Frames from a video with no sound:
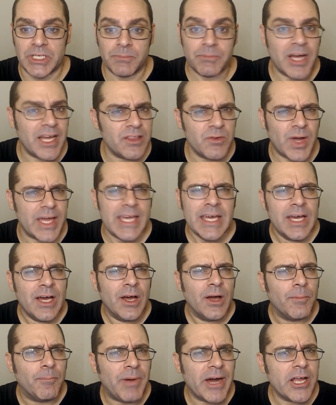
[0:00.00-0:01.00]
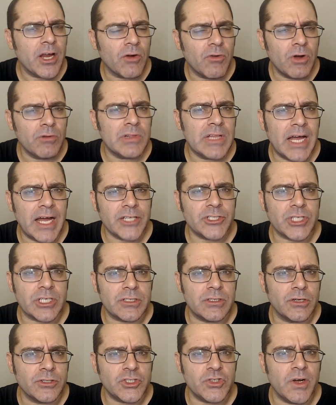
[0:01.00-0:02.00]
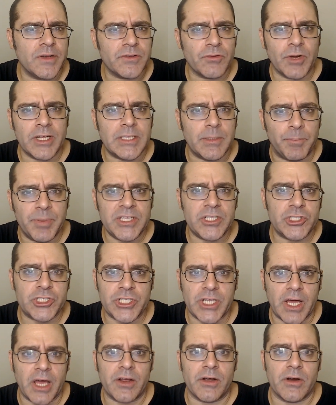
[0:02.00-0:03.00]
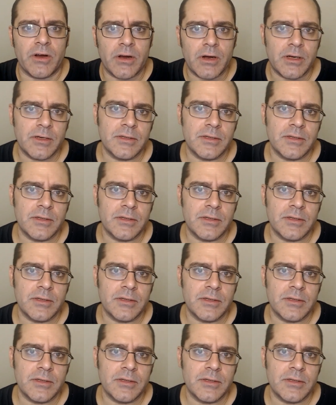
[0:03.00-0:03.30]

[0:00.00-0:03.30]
By the way, by her own logic, don't you have the right to beat the shit out of her?